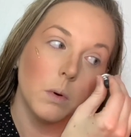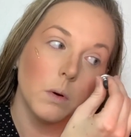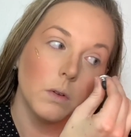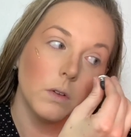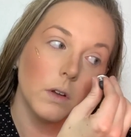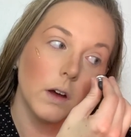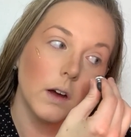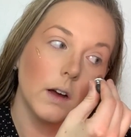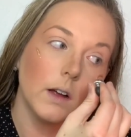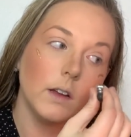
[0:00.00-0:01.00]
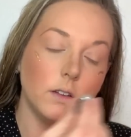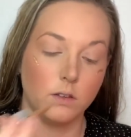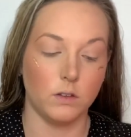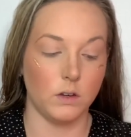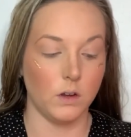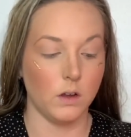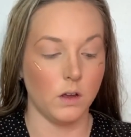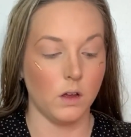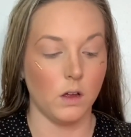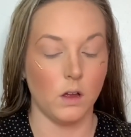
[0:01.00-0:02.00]
both sides.
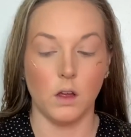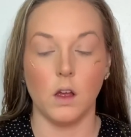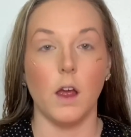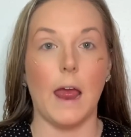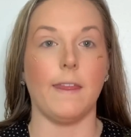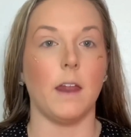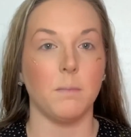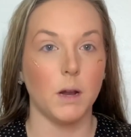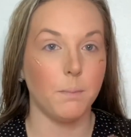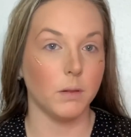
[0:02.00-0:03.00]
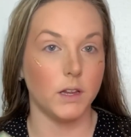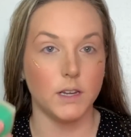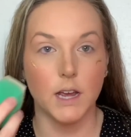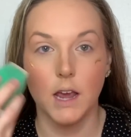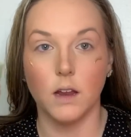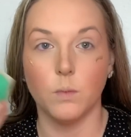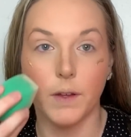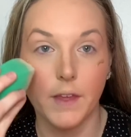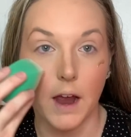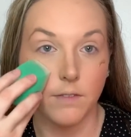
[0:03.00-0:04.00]
And then I'm going to blend it in with
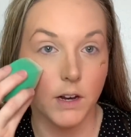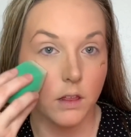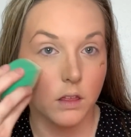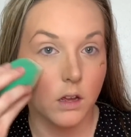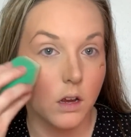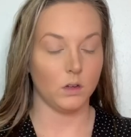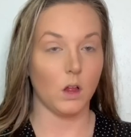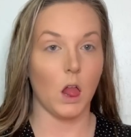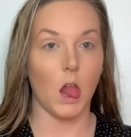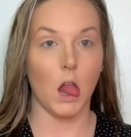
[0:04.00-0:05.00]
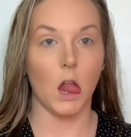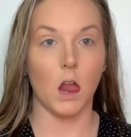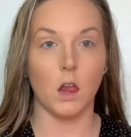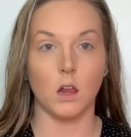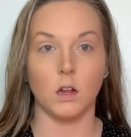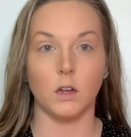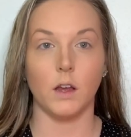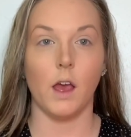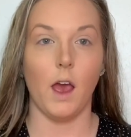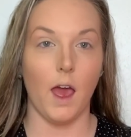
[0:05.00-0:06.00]
everything.
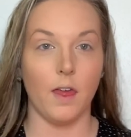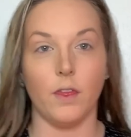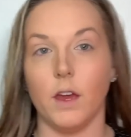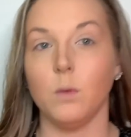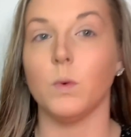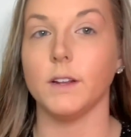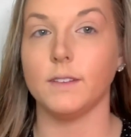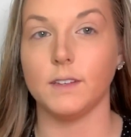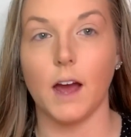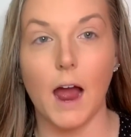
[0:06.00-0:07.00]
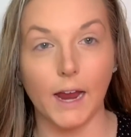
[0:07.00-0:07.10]
And then once I